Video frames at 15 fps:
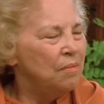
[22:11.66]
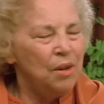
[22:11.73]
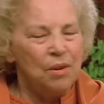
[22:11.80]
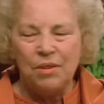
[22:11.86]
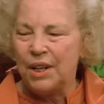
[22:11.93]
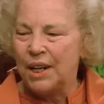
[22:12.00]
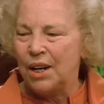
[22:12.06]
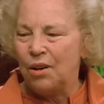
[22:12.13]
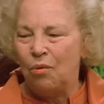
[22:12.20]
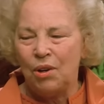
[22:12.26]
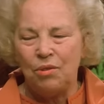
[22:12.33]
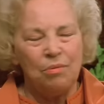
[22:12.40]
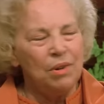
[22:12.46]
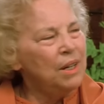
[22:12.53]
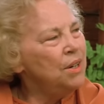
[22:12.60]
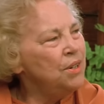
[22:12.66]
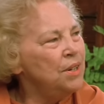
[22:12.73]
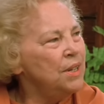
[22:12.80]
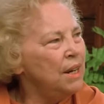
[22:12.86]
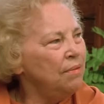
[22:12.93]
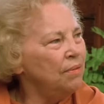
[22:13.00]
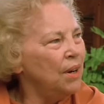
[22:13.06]
don't care what
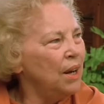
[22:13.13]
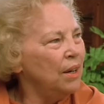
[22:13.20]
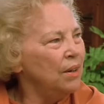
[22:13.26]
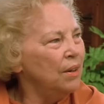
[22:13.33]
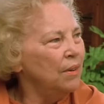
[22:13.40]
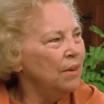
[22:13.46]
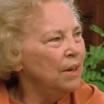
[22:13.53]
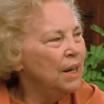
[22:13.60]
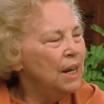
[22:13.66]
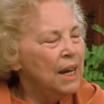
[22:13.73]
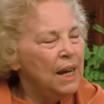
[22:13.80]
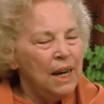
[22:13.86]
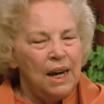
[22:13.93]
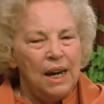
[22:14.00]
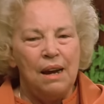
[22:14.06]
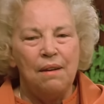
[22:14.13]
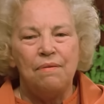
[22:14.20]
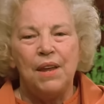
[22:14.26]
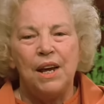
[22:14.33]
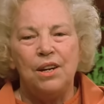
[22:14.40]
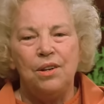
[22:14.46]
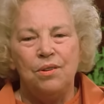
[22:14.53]
religion they follow, if
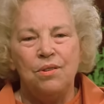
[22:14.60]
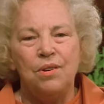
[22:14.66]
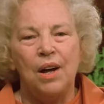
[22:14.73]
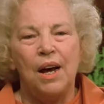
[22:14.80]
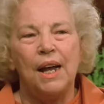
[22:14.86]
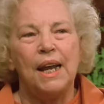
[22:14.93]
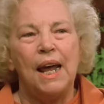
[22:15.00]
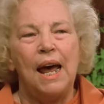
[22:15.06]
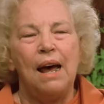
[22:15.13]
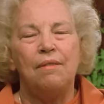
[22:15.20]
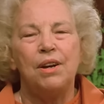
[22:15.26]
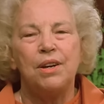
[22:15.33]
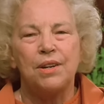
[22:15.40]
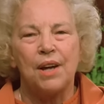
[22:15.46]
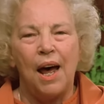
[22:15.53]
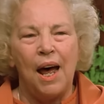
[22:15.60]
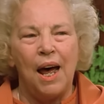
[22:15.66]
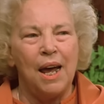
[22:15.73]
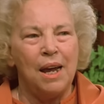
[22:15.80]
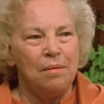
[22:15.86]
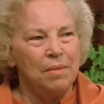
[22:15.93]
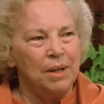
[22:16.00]
they do not have a
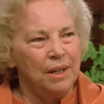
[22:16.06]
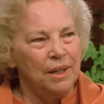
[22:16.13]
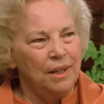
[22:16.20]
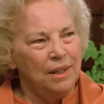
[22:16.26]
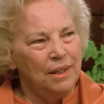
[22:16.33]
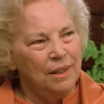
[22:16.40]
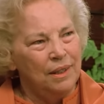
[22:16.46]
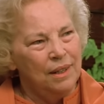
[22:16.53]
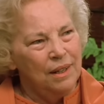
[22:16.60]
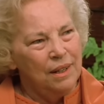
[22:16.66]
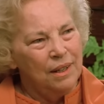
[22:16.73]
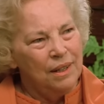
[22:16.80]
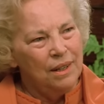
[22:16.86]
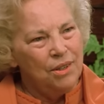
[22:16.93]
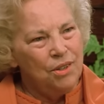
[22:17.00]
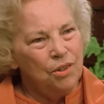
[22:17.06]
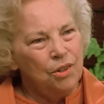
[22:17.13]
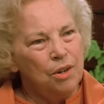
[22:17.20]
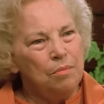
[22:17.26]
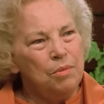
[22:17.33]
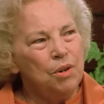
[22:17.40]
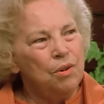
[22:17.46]
time to
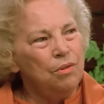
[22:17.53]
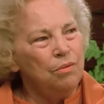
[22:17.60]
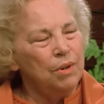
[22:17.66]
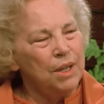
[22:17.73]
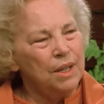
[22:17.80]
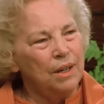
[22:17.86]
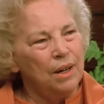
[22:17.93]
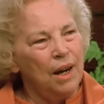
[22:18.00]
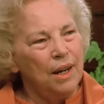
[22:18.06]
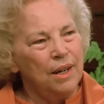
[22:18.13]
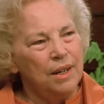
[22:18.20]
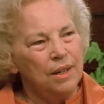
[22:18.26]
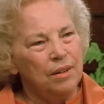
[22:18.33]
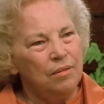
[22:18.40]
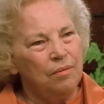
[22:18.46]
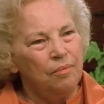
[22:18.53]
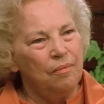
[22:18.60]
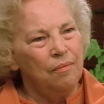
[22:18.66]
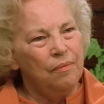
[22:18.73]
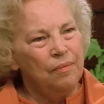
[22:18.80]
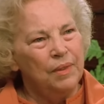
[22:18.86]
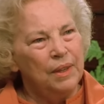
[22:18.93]
commune with God.
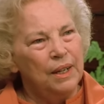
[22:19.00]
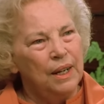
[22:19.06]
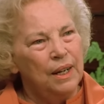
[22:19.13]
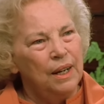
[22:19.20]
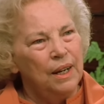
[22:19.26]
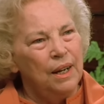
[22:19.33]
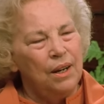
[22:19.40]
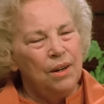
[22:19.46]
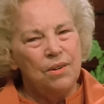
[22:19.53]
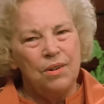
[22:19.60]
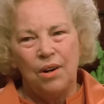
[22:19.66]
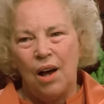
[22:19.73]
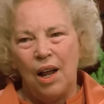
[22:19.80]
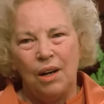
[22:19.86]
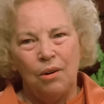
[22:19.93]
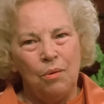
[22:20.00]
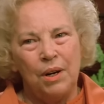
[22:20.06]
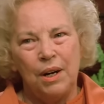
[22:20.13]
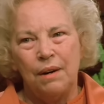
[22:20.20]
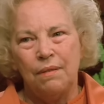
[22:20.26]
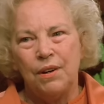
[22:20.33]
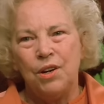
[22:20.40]
You can call it
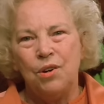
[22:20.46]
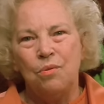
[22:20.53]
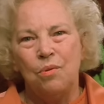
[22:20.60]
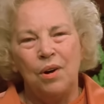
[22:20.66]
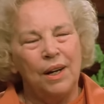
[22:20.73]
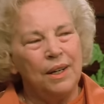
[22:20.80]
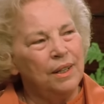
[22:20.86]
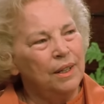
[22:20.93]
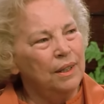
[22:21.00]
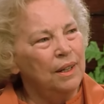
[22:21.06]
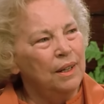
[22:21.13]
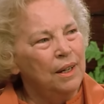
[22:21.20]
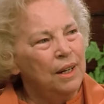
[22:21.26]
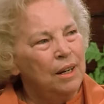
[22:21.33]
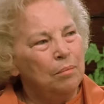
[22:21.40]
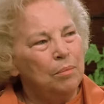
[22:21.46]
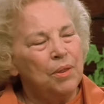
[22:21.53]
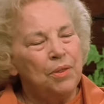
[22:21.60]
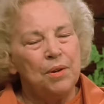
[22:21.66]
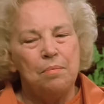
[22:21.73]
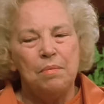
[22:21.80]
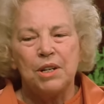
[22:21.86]
whatever you want,
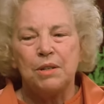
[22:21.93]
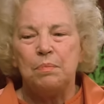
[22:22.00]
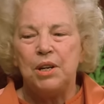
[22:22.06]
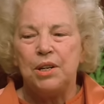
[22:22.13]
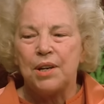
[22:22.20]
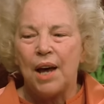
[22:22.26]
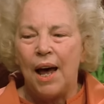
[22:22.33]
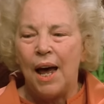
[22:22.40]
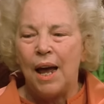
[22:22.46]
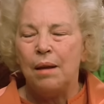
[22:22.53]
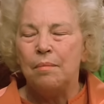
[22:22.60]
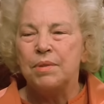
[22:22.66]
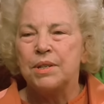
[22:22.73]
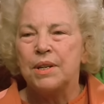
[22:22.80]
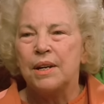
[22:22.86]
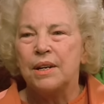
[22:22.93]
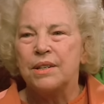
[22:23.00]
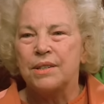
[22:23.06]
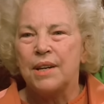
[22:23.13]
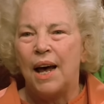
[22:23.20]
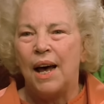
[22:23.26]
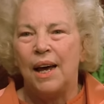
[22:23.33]
but there must be time set
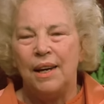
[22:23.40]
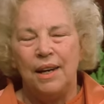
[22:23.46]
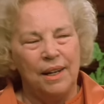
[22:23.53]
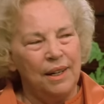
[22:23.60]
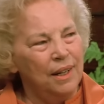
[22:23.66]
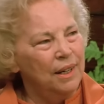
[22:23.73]
aside